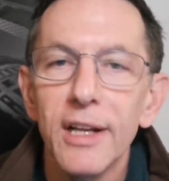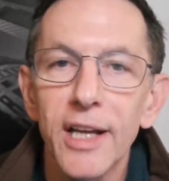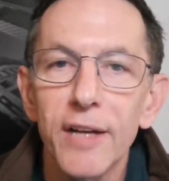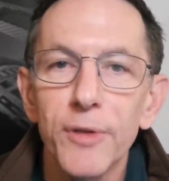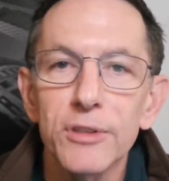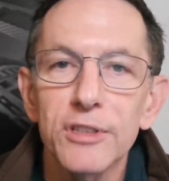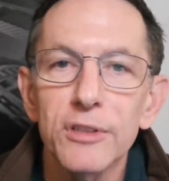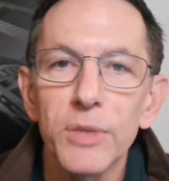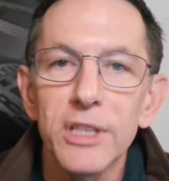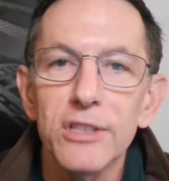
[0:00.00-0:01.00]
a lot of folks
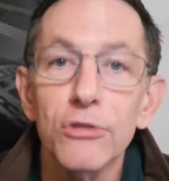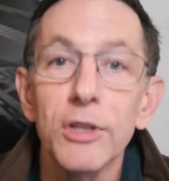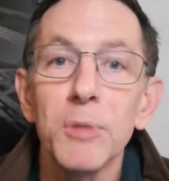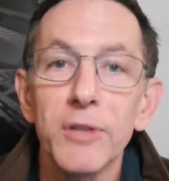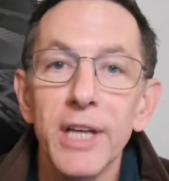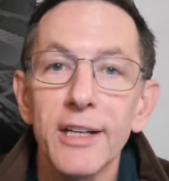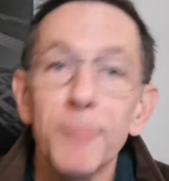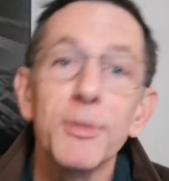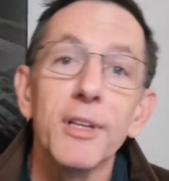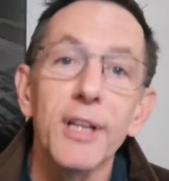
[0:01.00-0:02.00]
is we stream your data
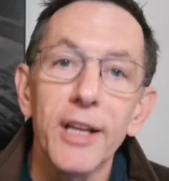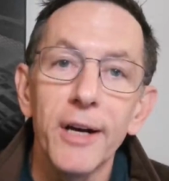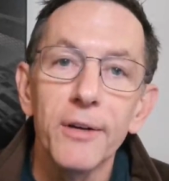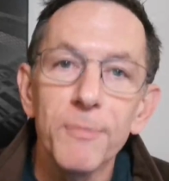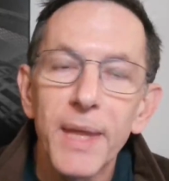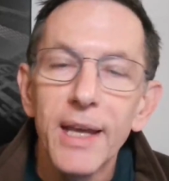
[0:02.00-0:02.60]
up to the cloud.